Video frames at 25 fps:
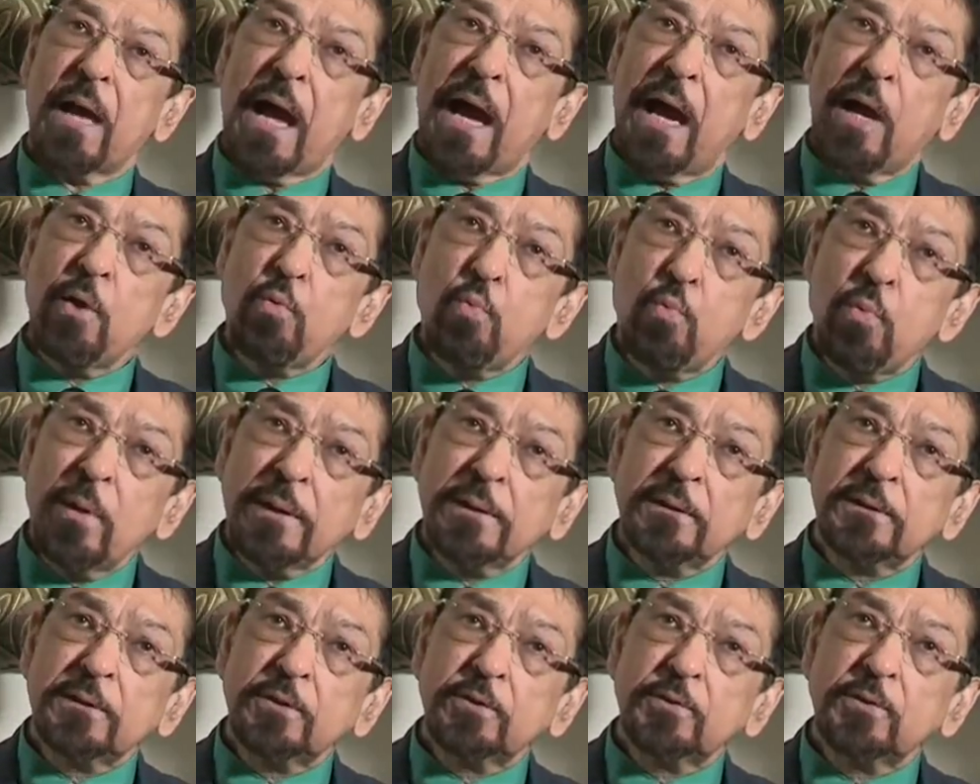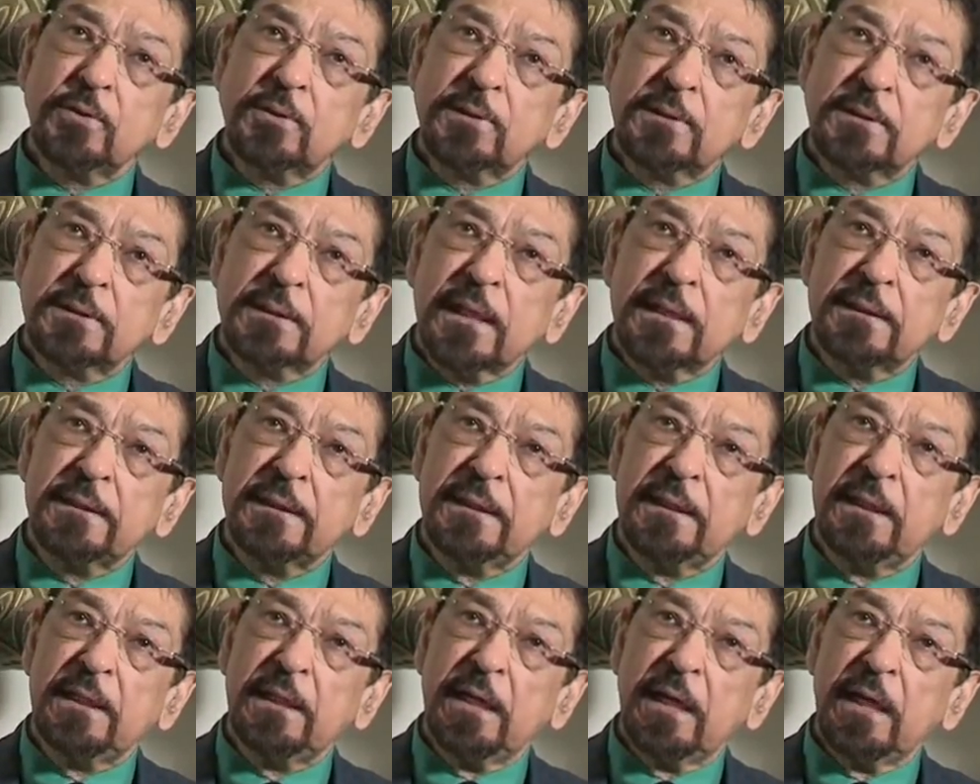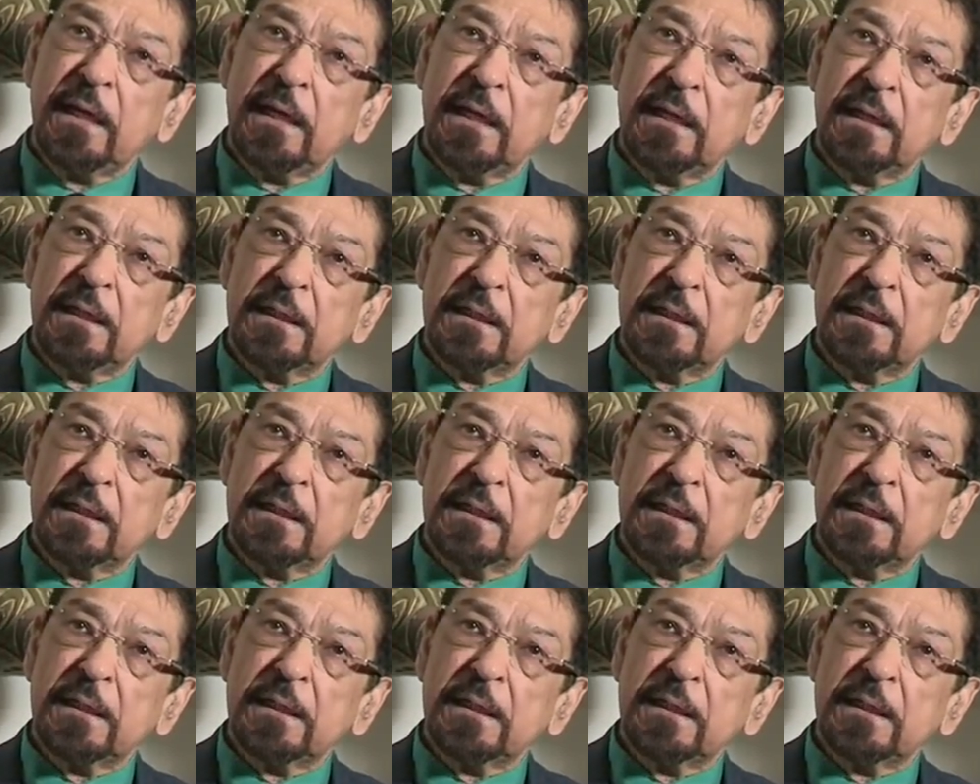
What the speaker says: I wanted to study